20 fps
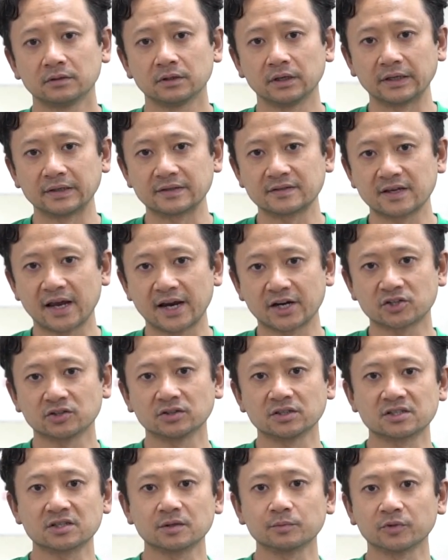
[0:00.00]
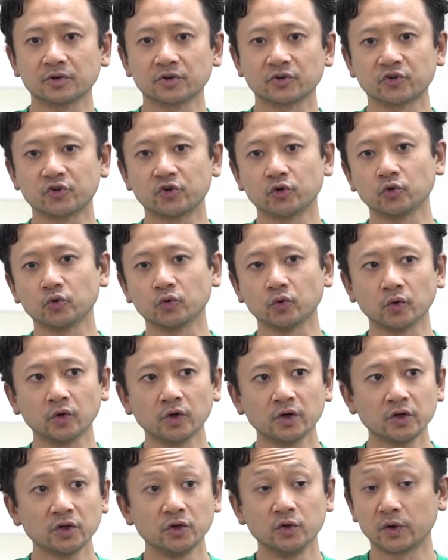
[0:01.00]
It's actually similar to,
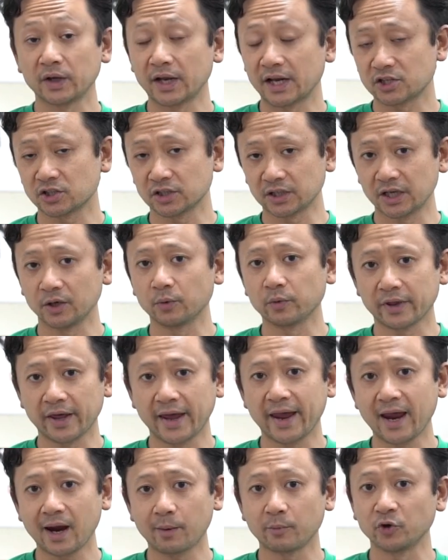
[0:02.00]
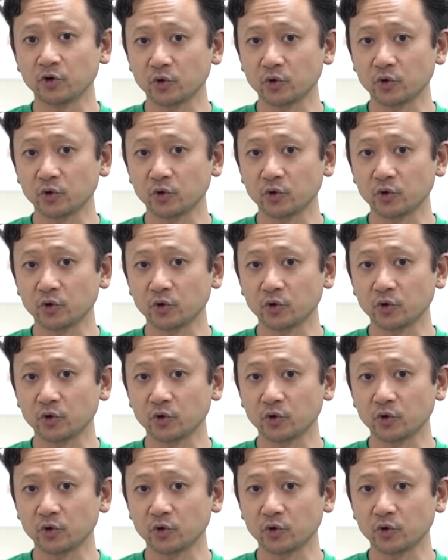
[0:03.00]
you can actually hit with a hammer.